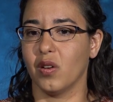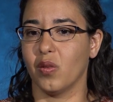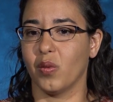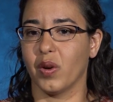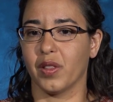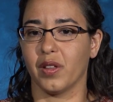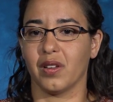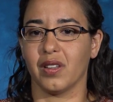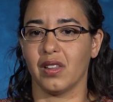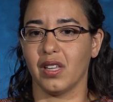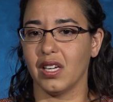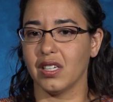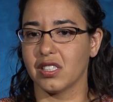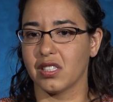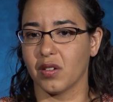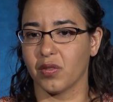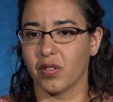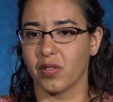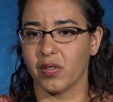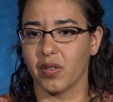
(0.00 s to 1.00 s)
whether they
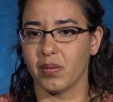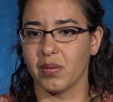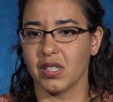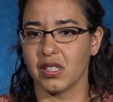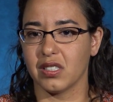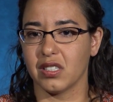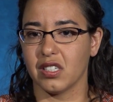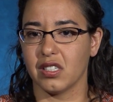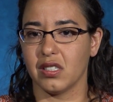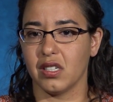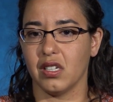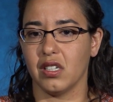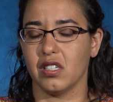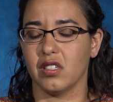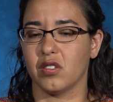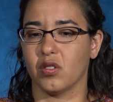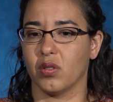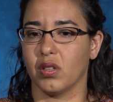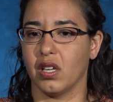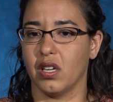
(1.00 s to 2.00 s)
suffer from this
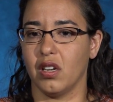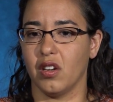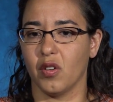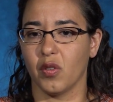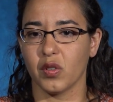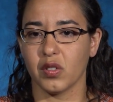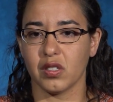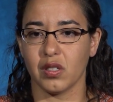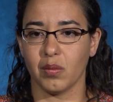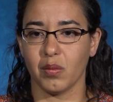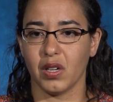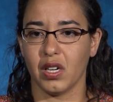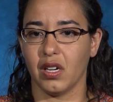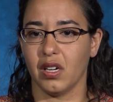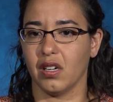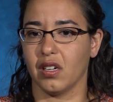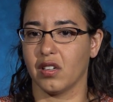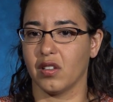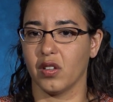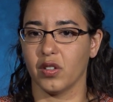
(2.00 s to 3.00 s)
disease or they know
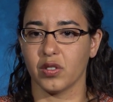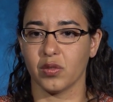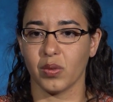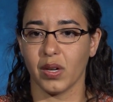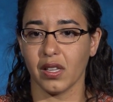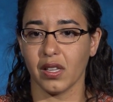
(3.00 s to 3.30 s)
somebody, a close